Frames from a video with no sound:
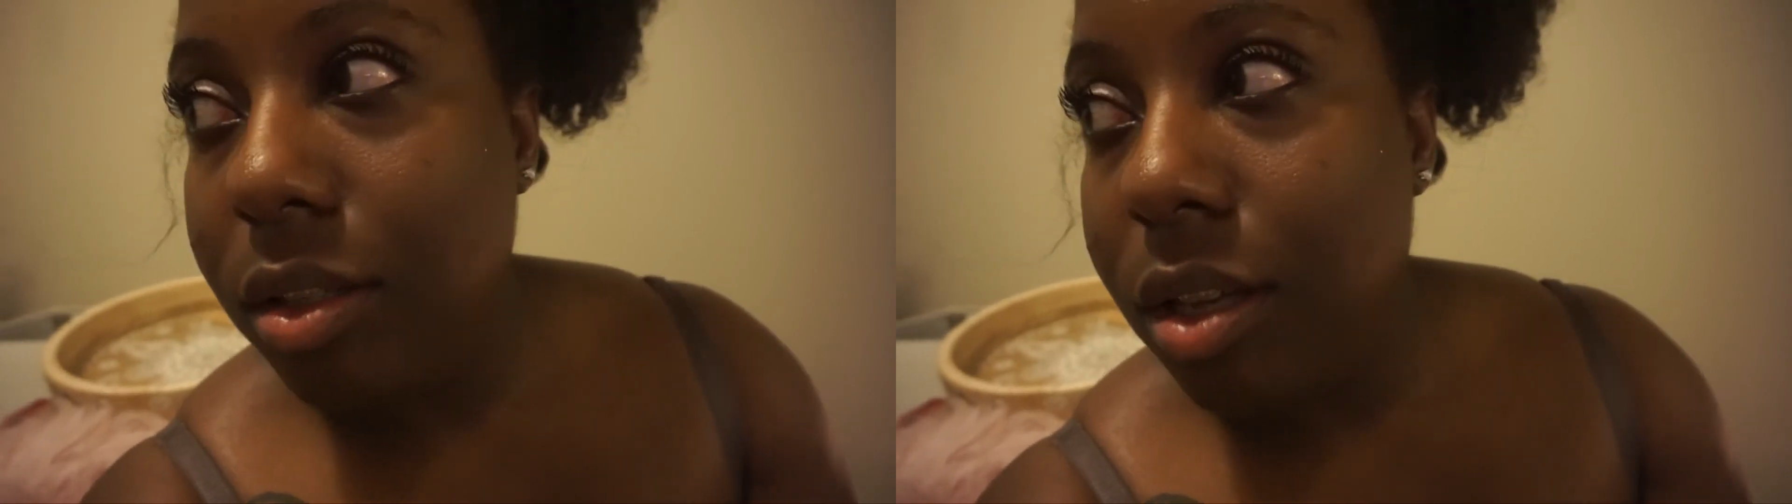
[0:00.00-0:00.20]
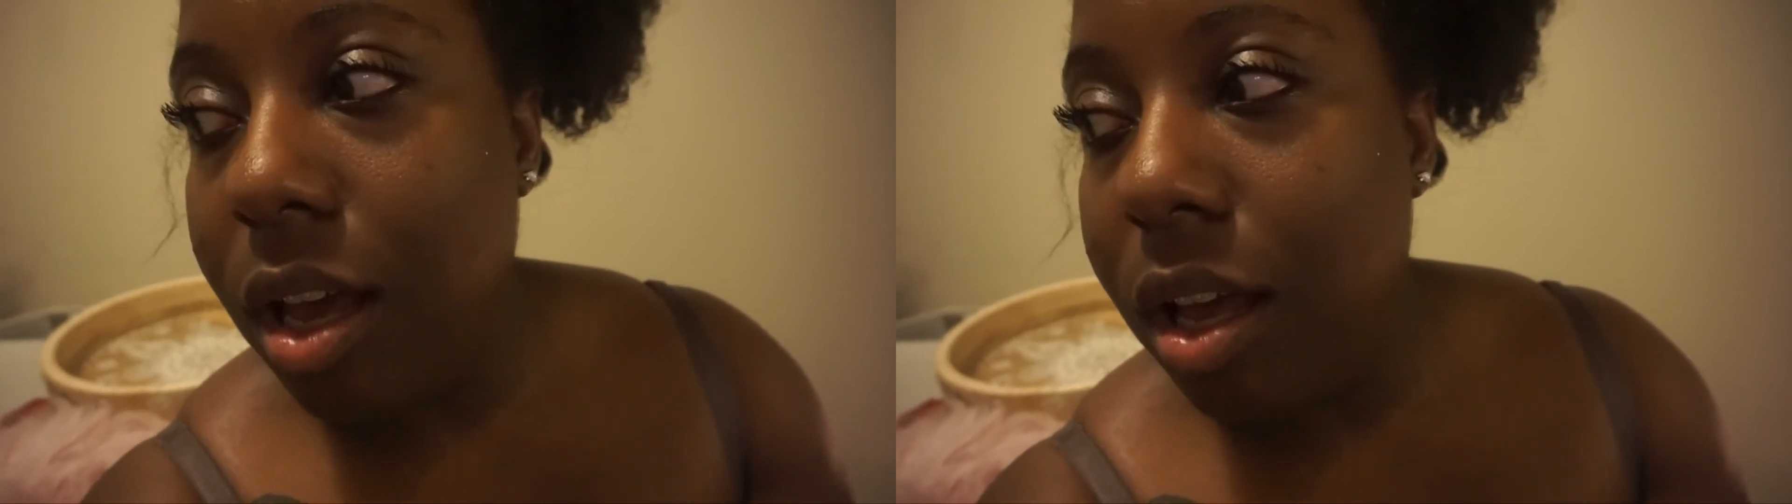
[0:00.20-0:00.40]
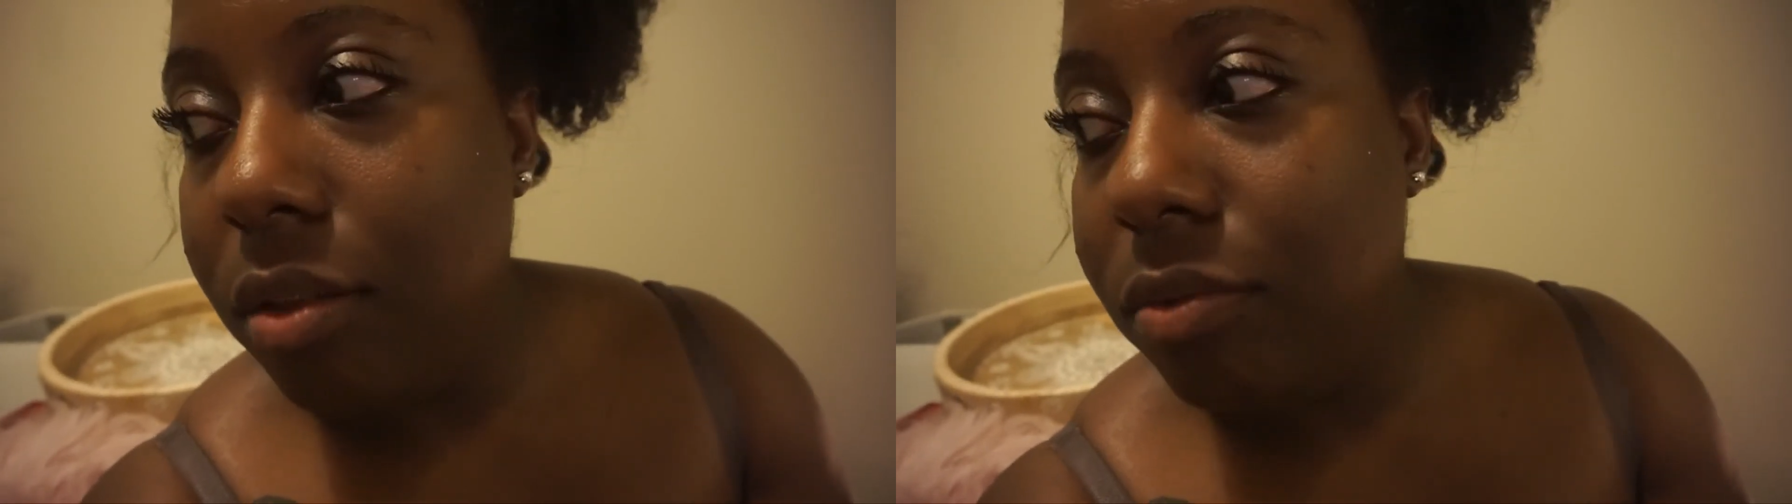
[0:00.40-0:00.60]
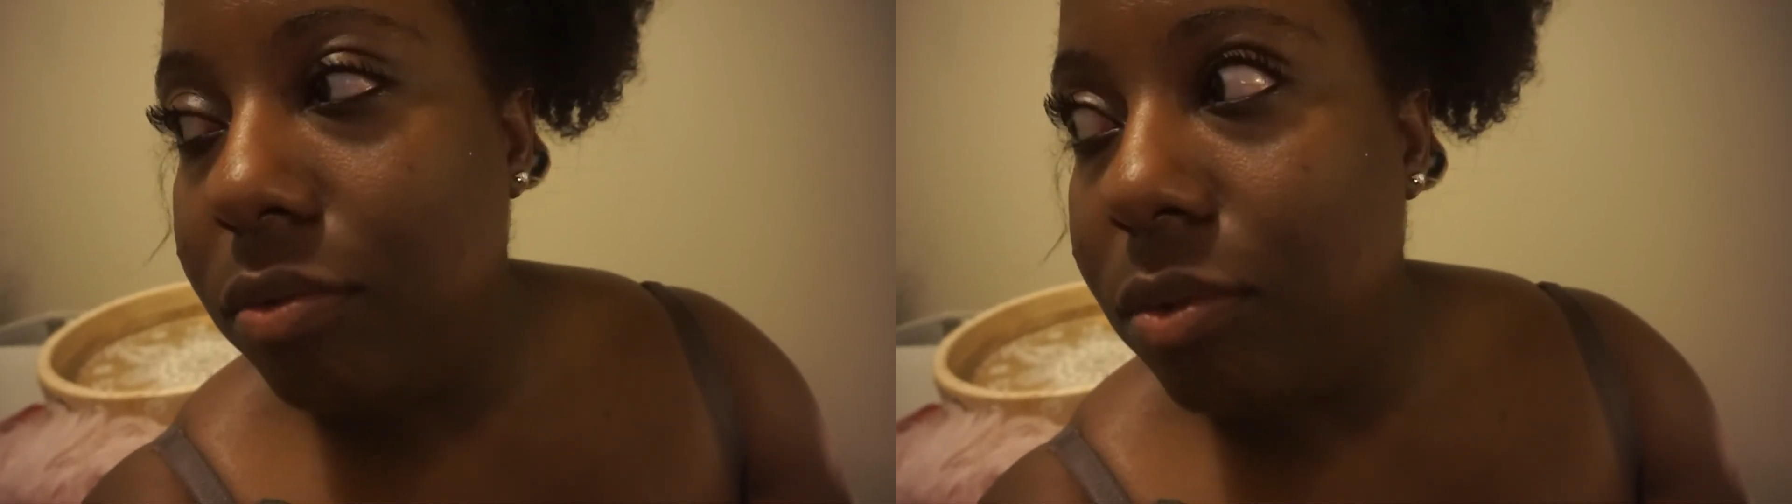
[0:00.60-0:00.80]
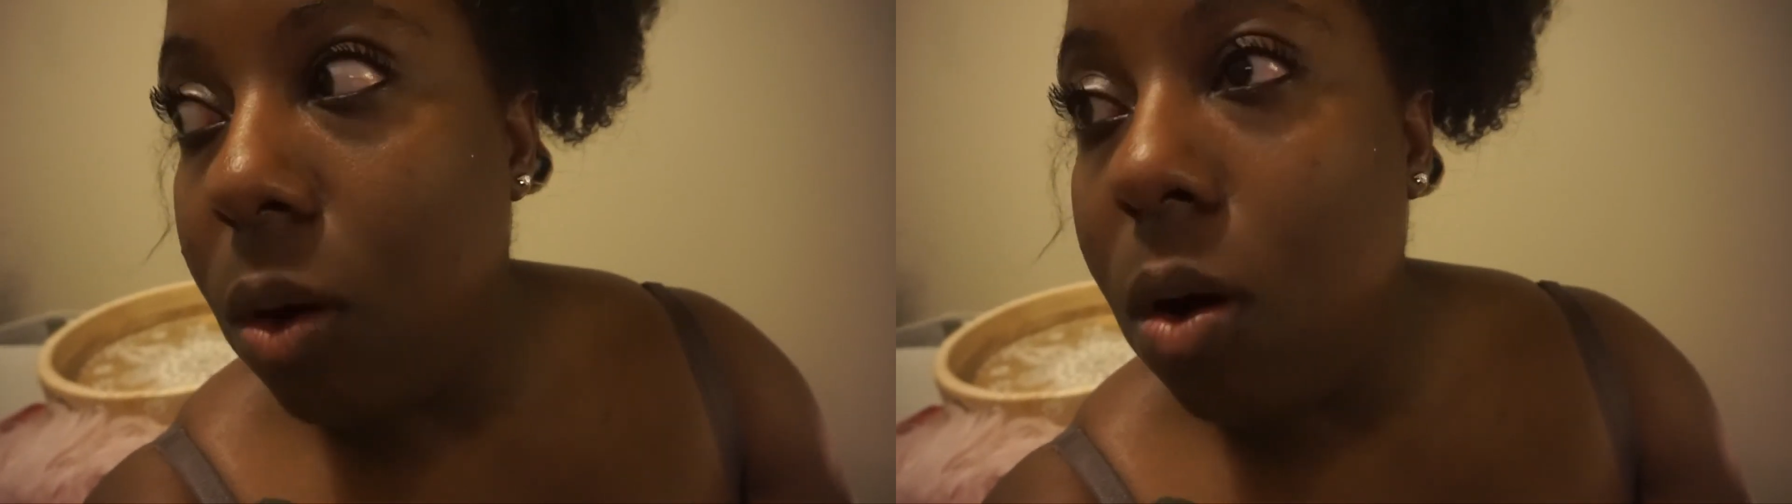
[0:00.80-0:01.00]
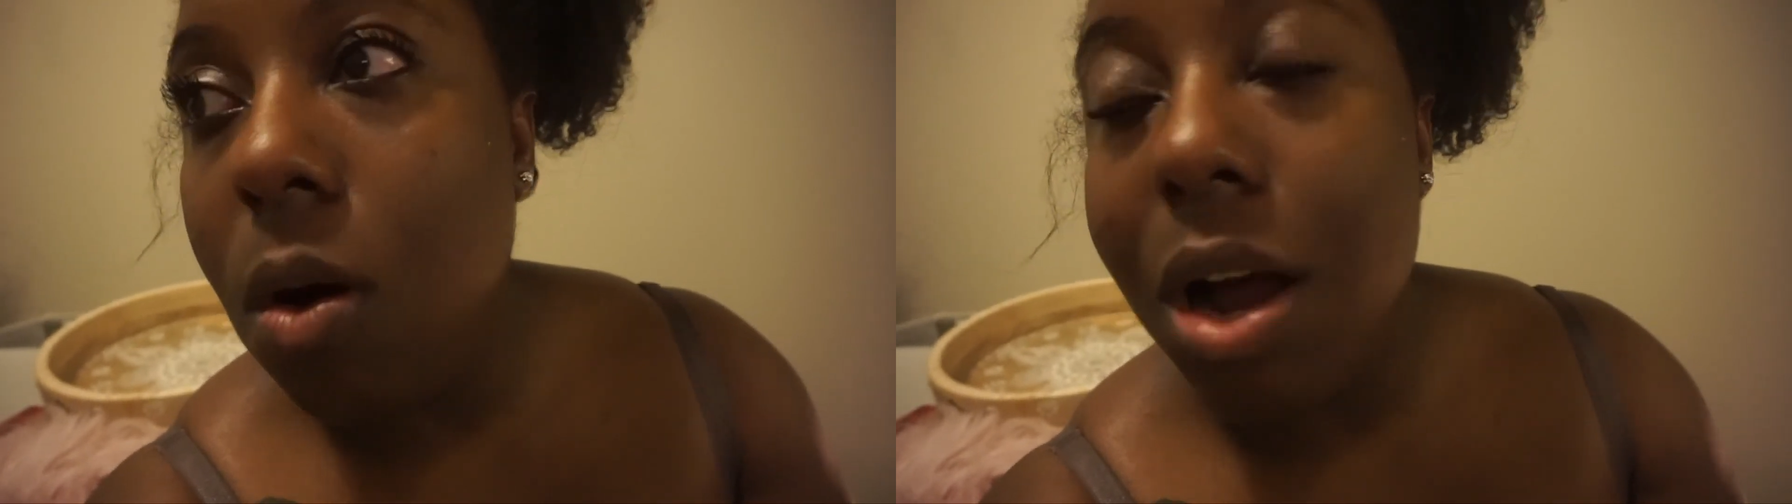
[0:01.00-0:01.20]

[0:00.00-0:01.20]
Yeah. Oh,